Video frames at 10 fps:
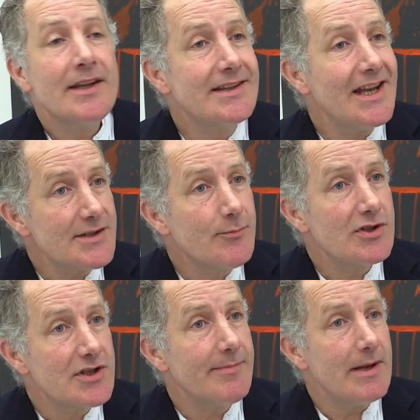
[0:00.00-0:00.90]

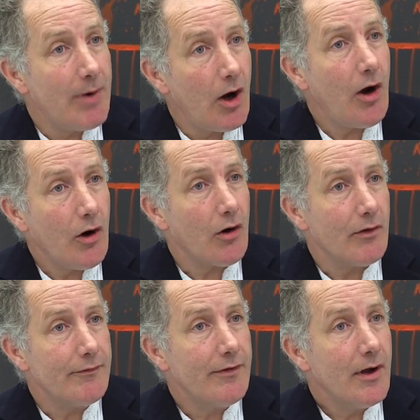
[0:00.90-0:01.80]
desperate to be part
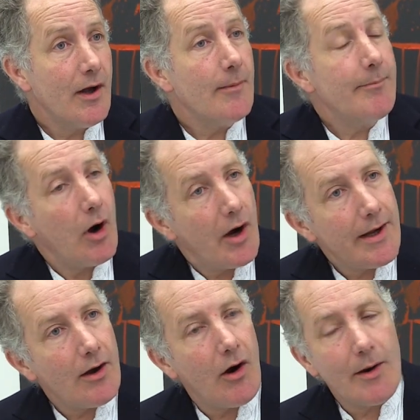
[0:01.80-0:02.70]
of, but
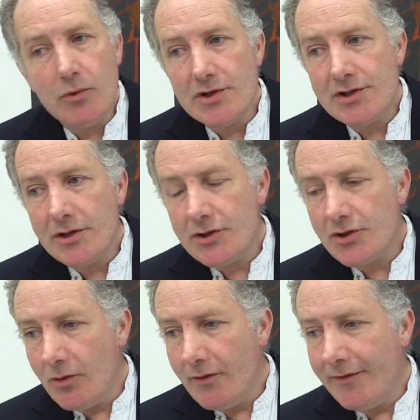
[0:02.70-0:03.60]
I was
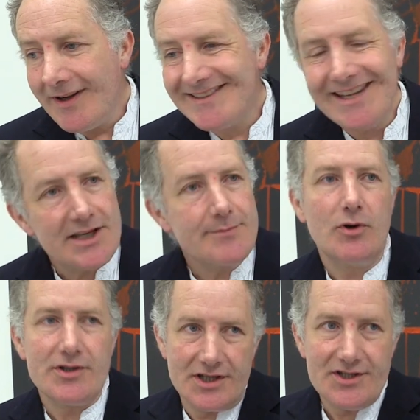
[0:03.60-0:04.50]
sort of
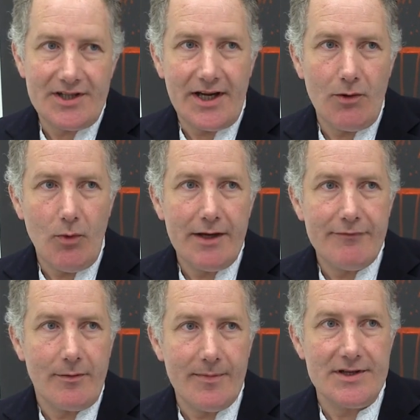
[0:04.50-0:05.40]
desperate to stay away
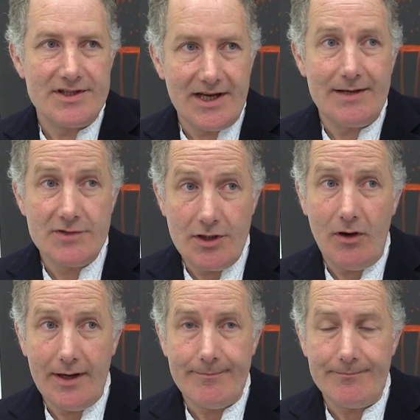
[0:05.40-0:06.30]
from at the same
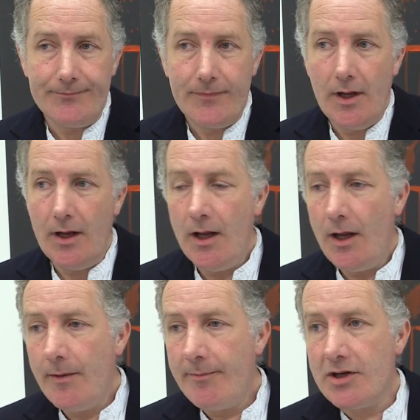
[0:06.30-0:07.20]
time,
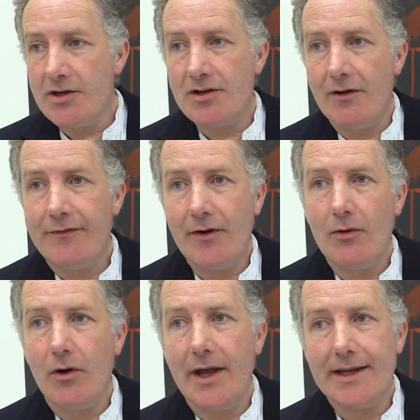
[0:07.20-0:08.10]
because I
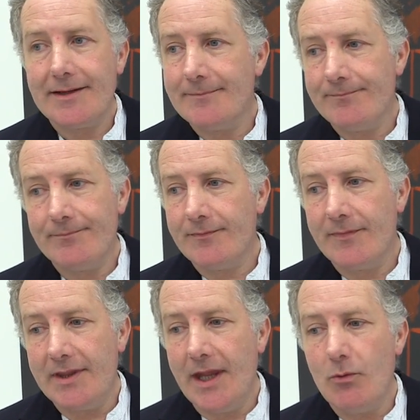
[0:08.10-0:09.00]
felt like
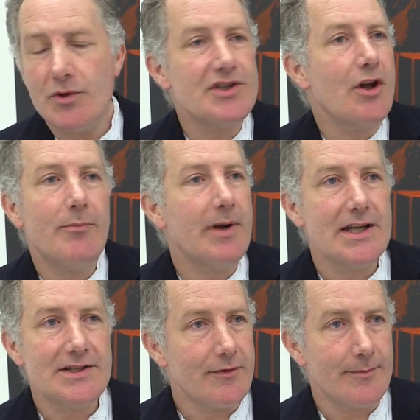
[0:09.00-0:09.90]
there was no
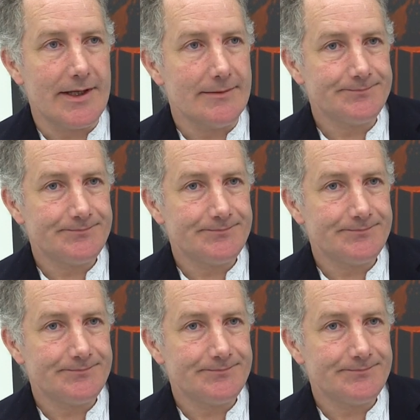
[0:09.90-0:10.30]
place for me.